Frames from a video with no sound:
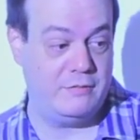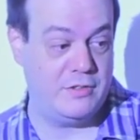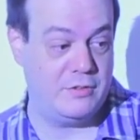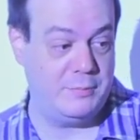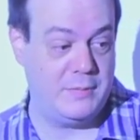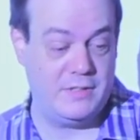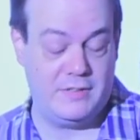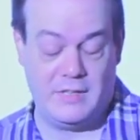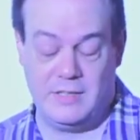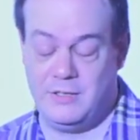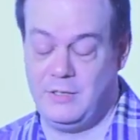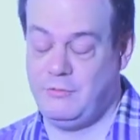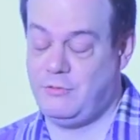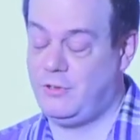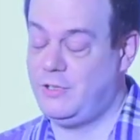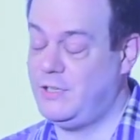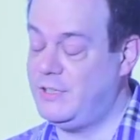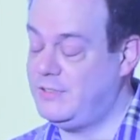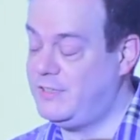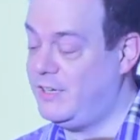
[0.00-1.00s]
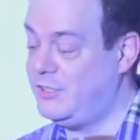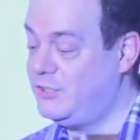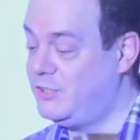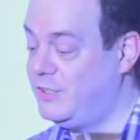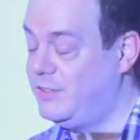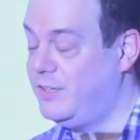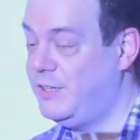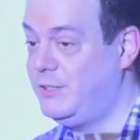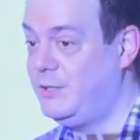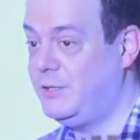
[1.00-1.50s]
with me. Thank you for your
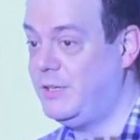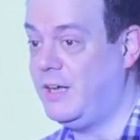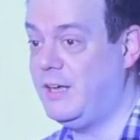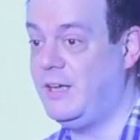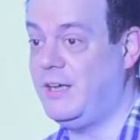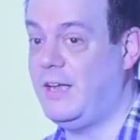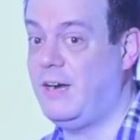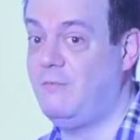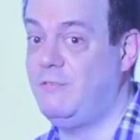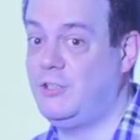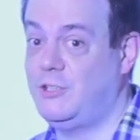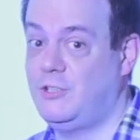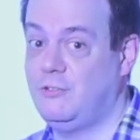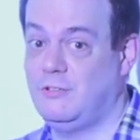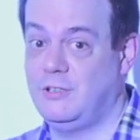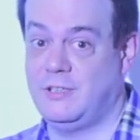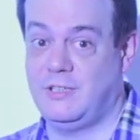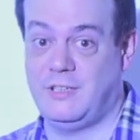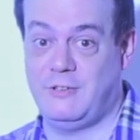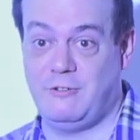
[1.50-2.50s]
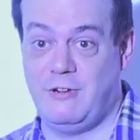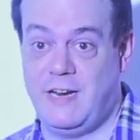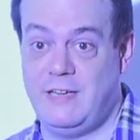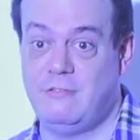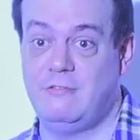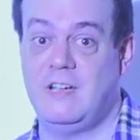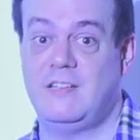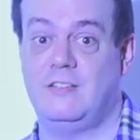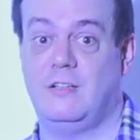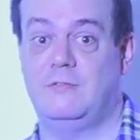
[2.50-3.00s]
attention. Thank you, and I wish you a
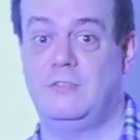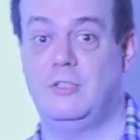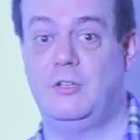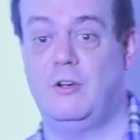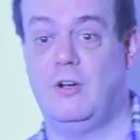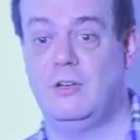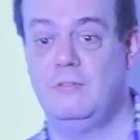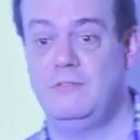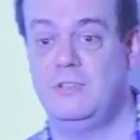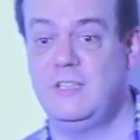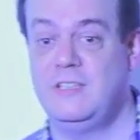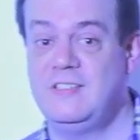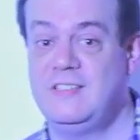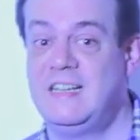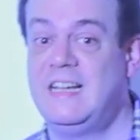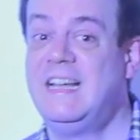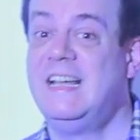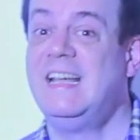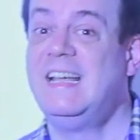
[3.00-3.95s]
great rest of the conference.